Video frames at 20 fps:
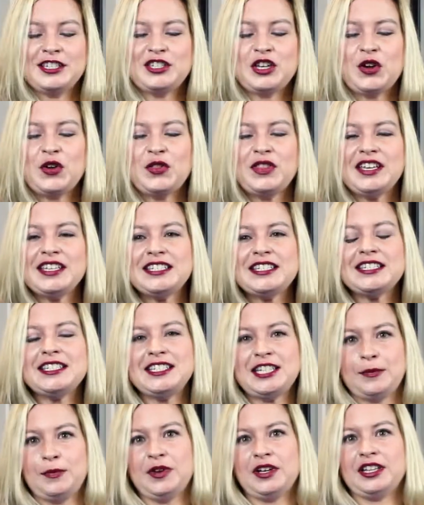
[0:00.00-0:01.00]
So this is
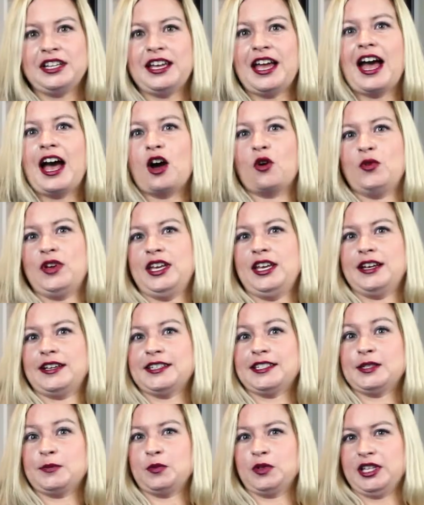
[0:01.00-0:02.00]
typically how we
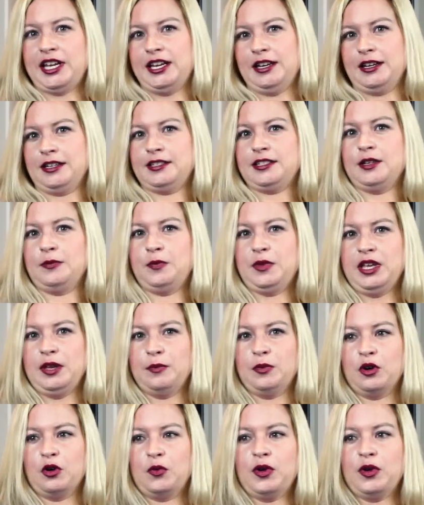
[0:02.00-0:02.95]
explain it to people.